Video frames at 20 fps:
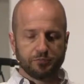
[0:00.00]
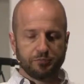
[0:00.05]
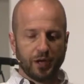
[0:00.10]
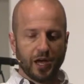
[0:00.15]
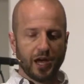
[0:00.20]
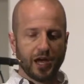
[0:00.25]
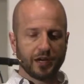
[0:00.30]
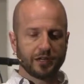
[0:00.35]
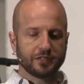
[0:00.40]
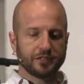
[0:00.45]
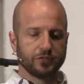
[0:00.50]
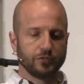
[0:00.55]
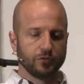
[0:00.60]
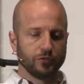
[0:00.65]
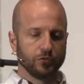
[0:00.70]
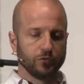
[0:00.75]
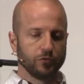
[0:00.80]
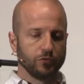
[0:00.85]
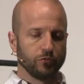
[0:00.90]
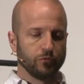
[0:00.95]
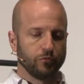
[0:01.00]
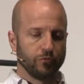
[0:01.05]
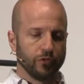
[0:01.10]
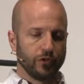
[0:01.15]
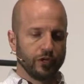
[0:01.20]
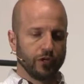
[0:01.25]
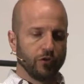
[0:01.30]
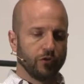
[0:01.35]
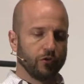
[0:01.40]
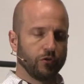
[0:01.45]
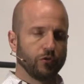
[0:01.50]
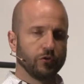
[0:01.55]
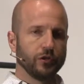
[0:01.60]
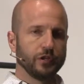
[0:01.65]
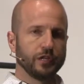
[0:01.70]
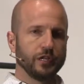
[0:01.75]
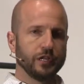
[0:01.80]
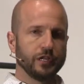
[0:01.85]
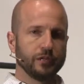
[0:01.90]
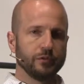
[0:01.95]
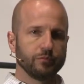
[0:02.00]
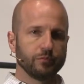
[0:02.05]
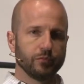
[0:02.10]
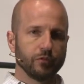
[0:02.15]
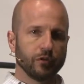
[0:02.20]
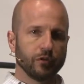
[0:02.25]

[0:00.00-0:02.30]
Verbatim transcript: back to the early,